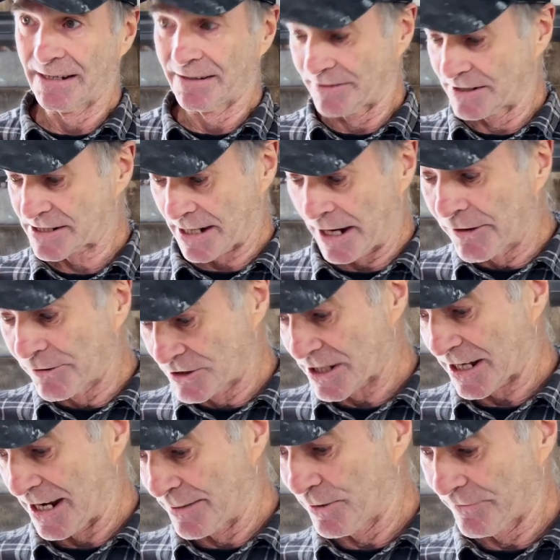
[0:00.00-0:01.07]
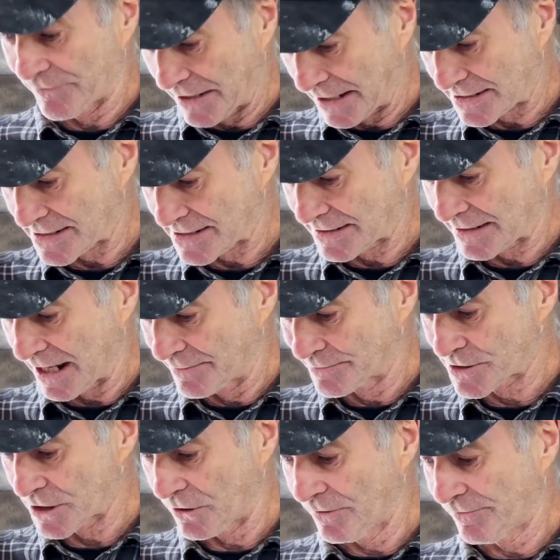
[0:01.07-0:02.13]
that's going to come off, that comes
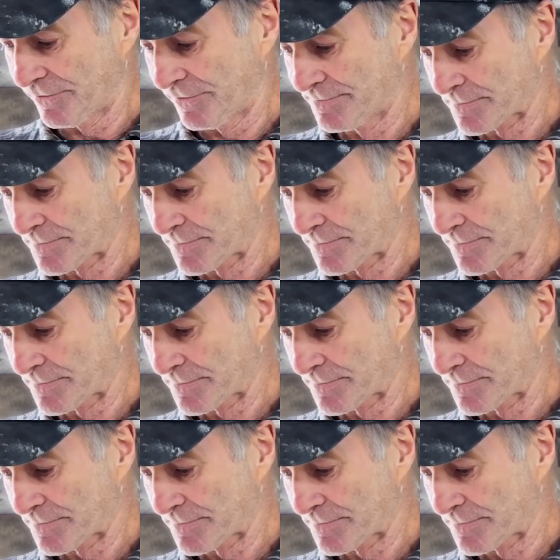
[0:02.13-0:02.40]
off.